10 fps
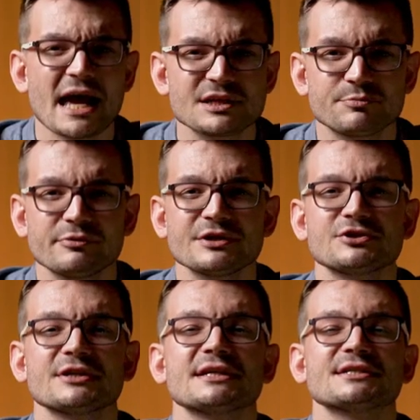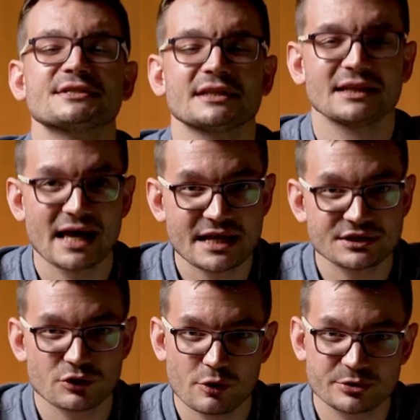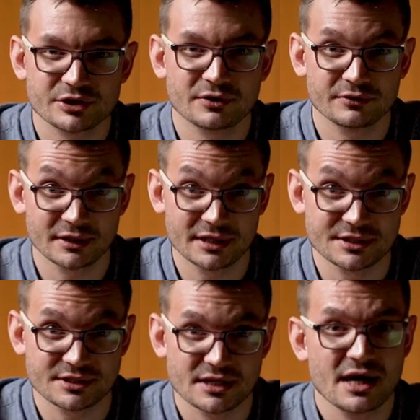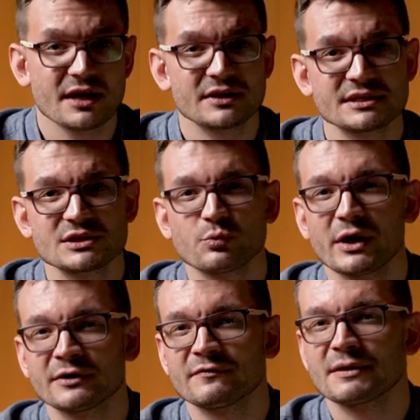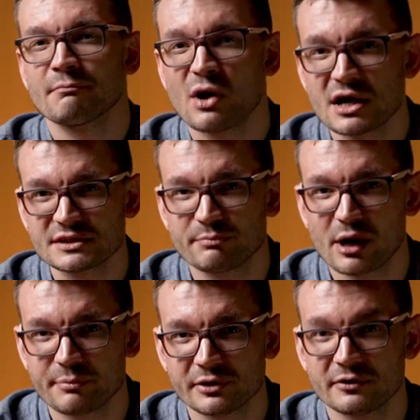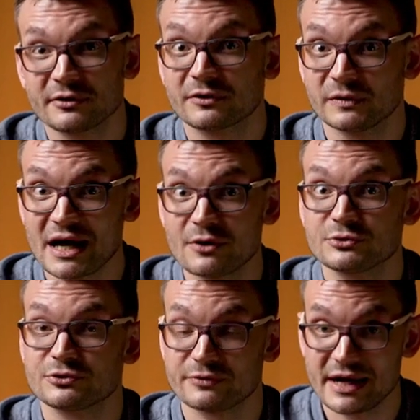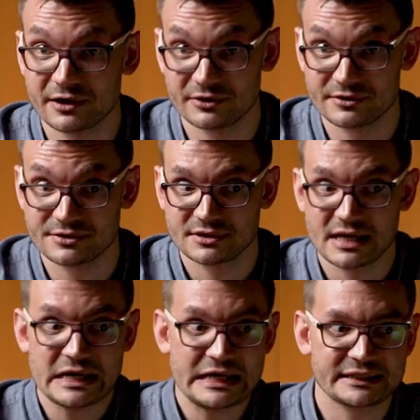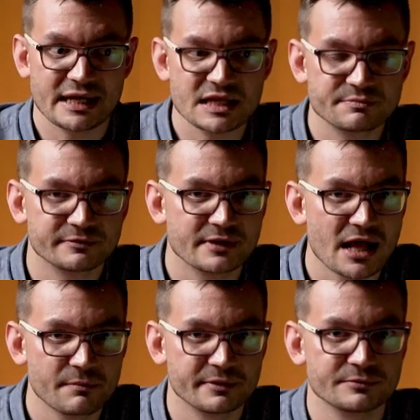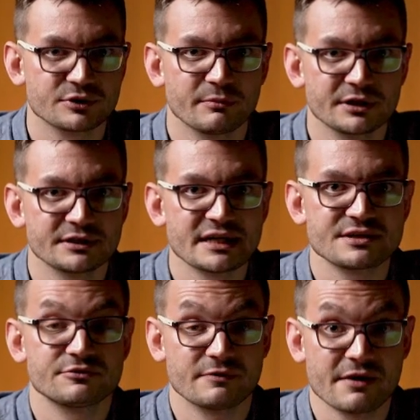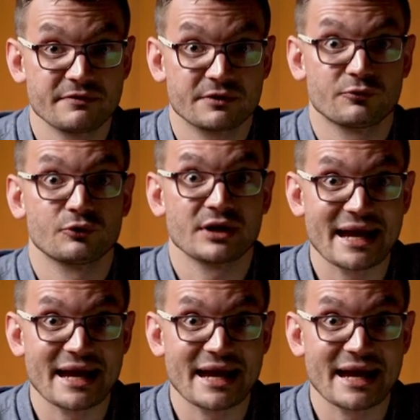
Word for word: AdsBridge is the last option on the list. This is one of the most popular cloud trackers. It has been helping to monetize traffic for